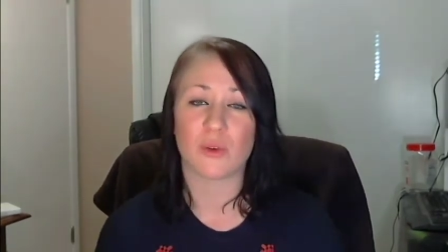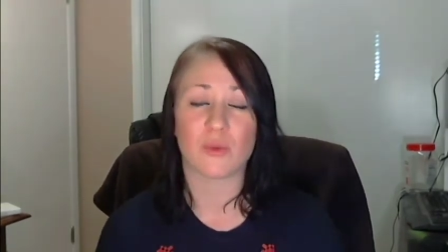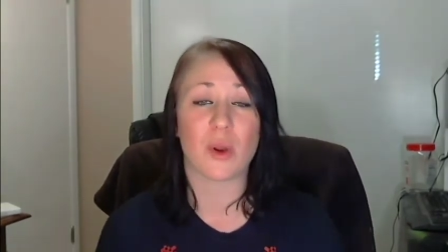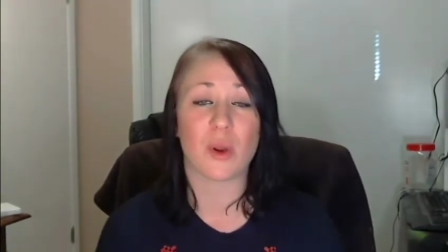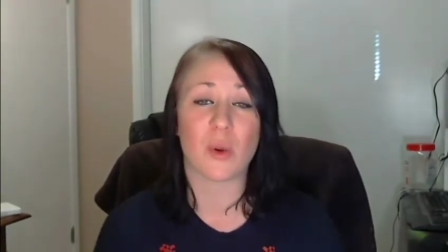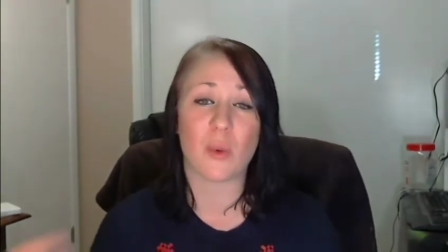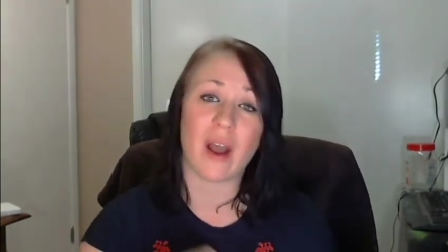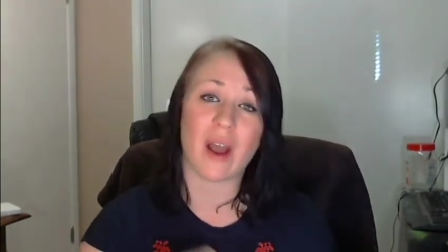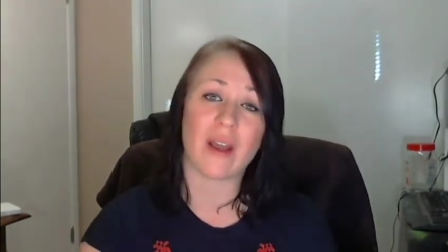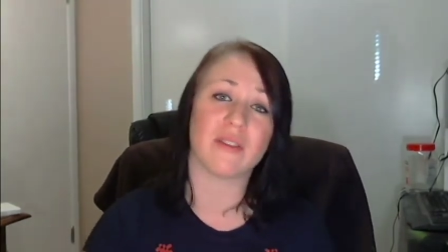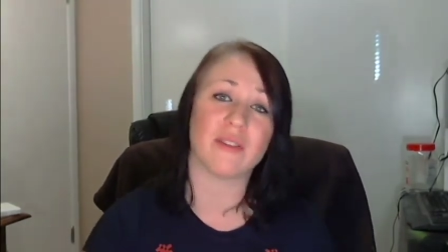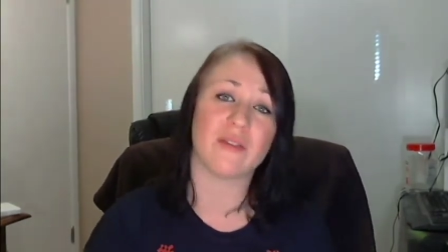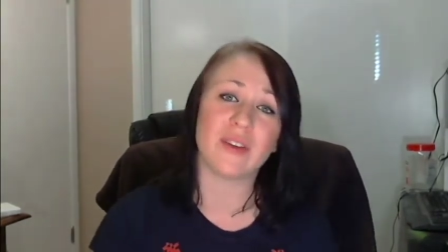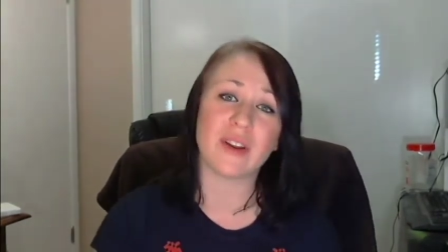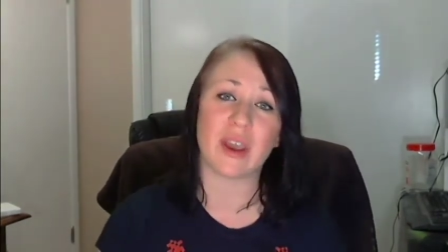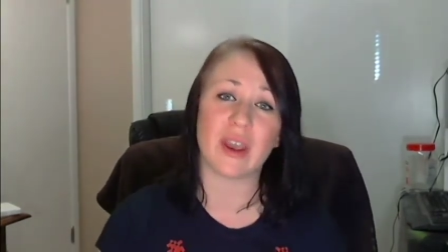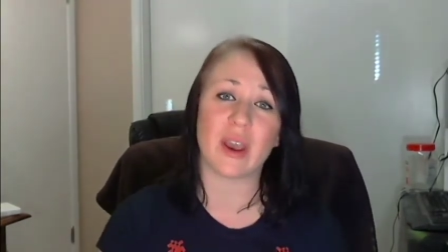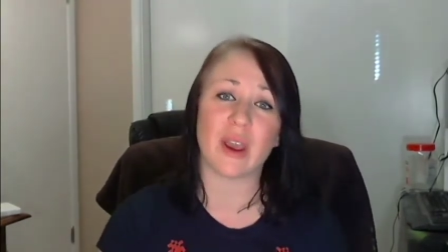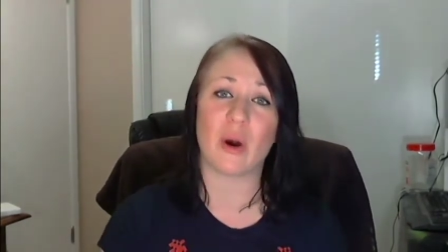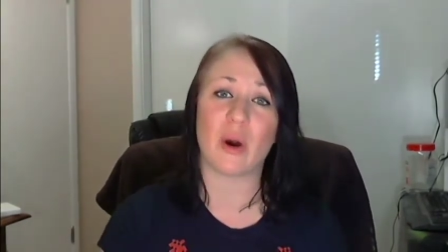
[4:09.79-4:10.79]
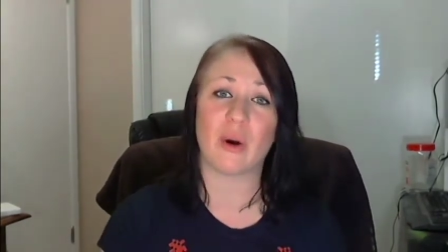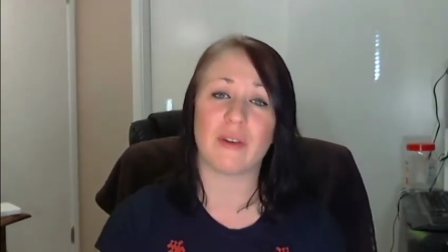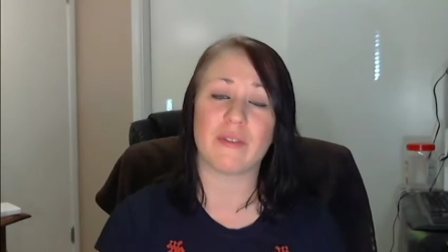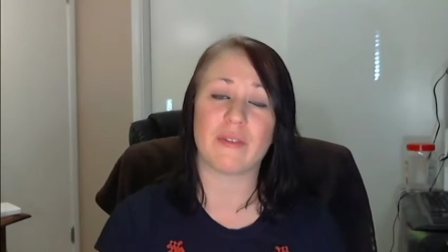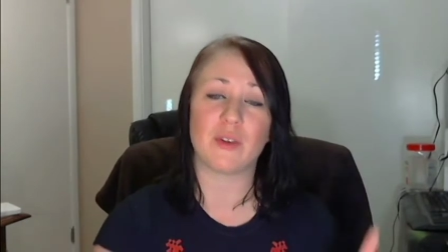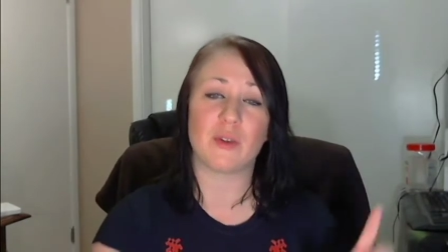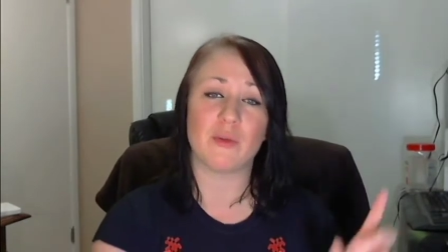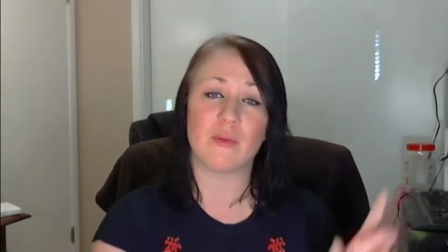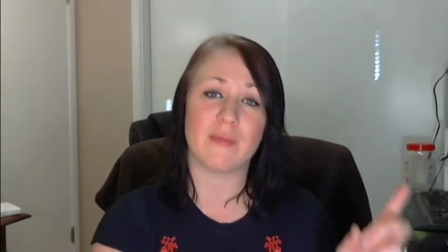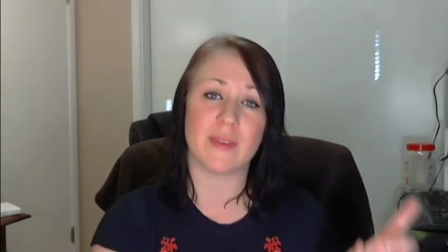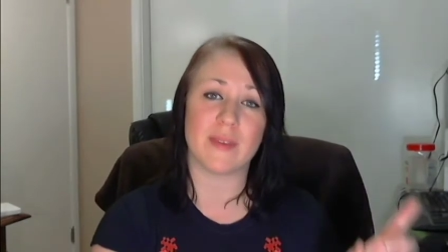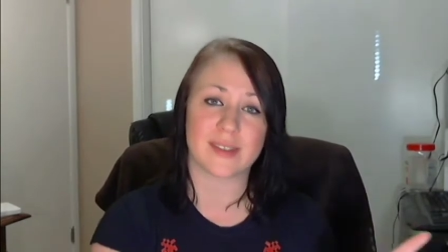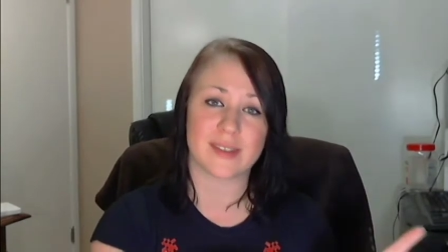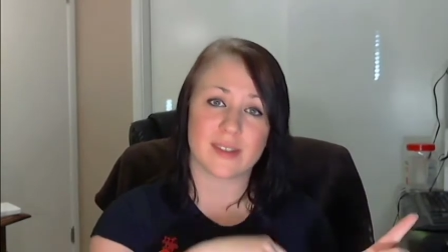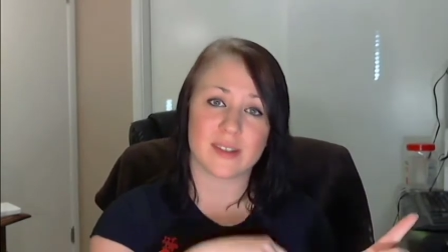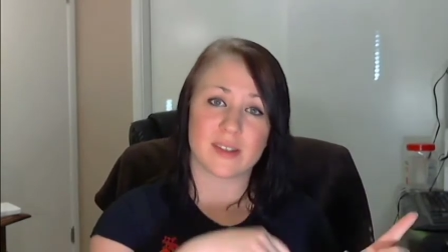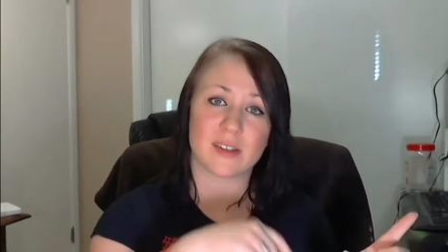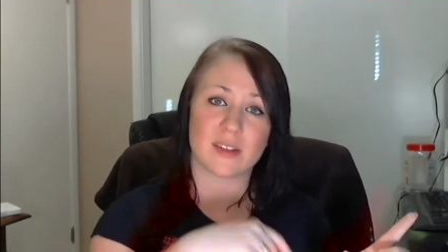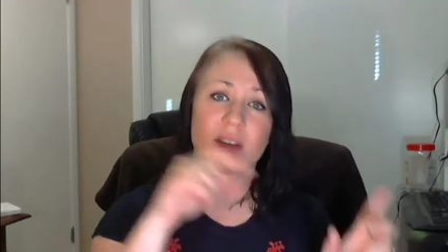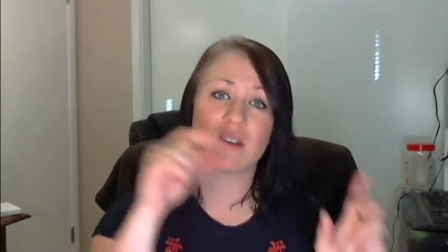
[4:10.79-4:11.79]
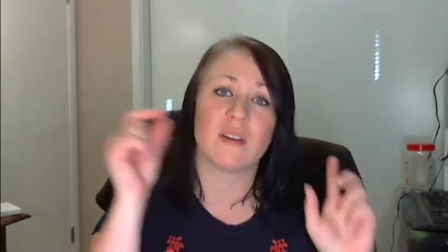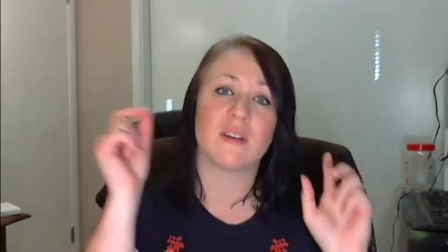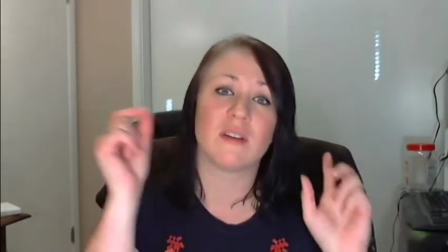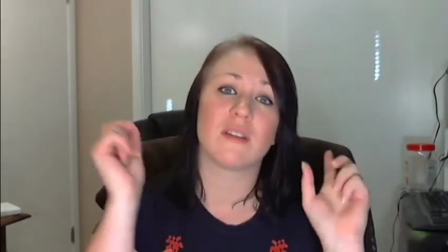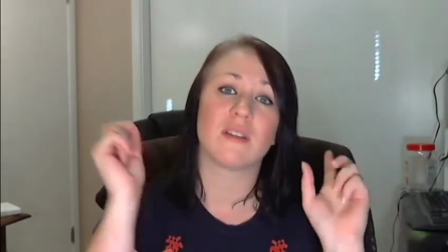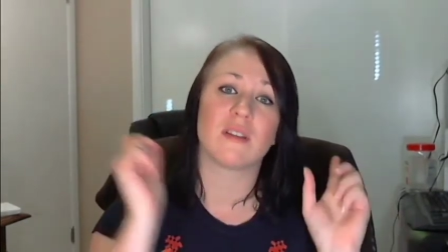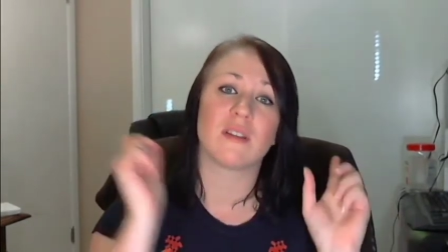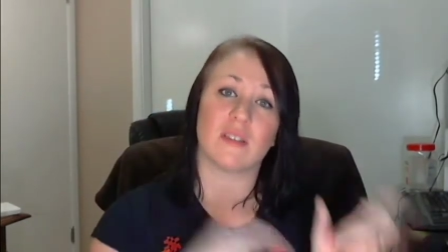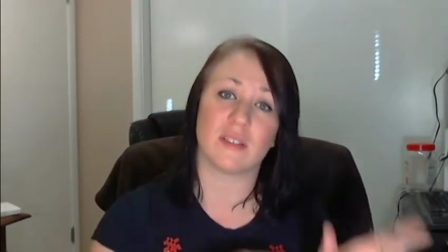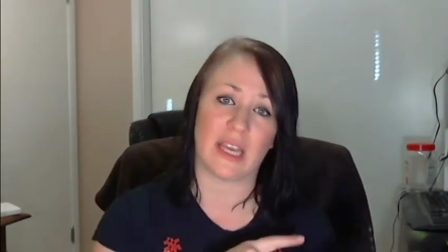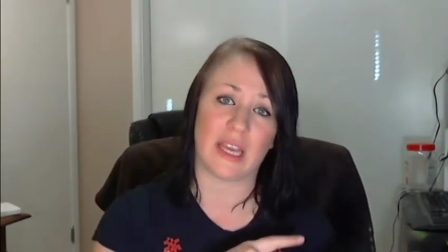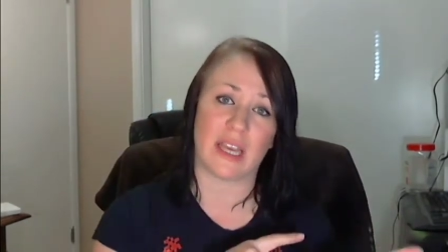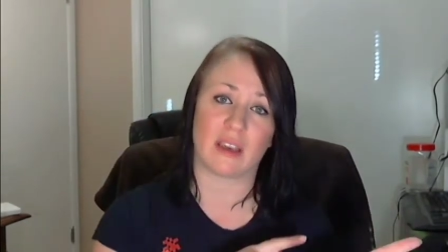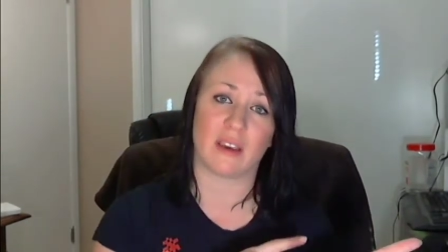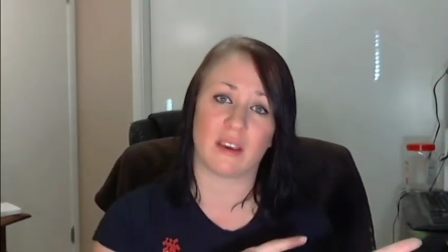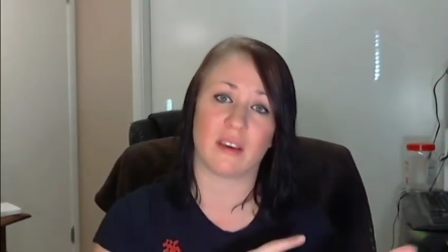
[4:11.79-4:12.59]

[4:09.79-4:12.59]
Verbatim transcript: rewind the video if you missed the link.